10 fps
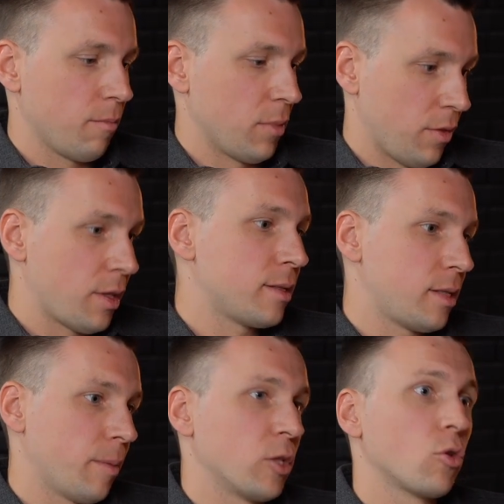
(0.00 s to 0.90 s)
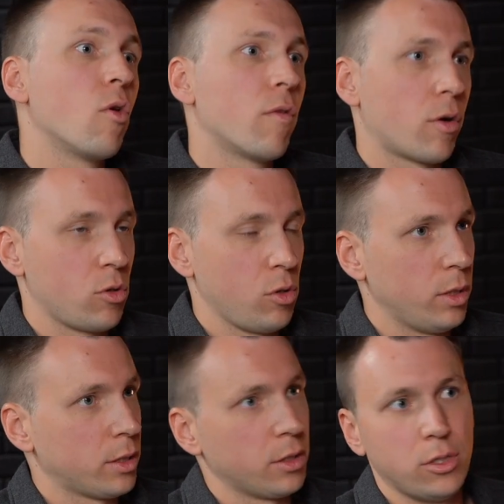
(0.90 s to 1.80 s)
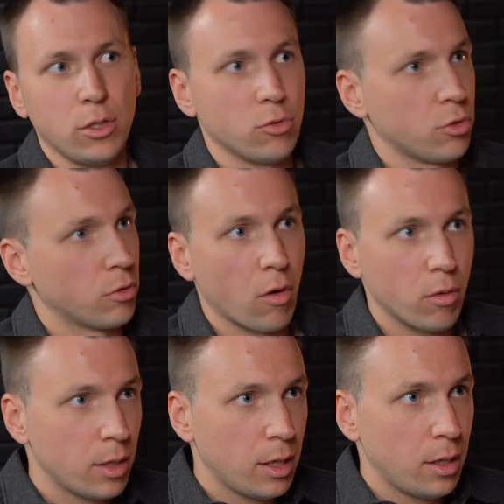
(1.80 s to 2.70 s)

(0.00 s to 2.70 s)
but that segment overall will continue to grow.